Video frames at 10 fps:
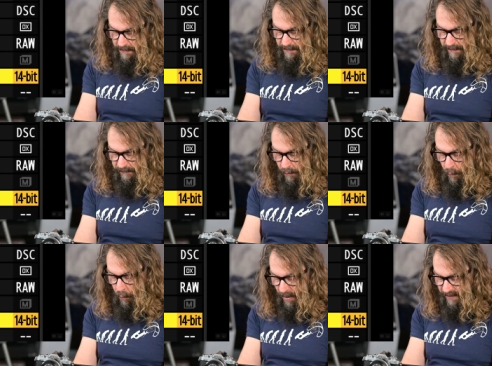There's
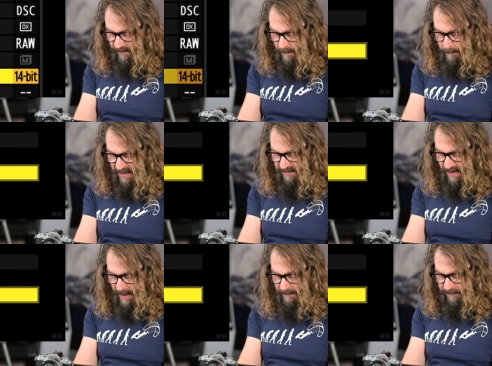what is the bit
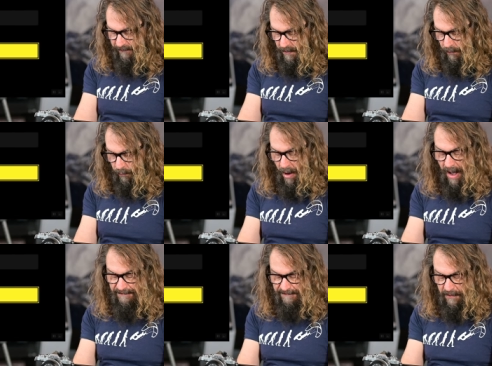depth for your
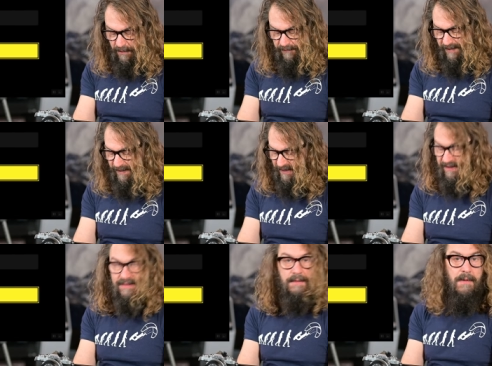raw photos. I'd like
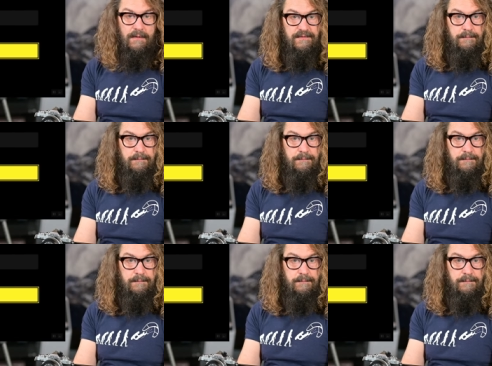to get the most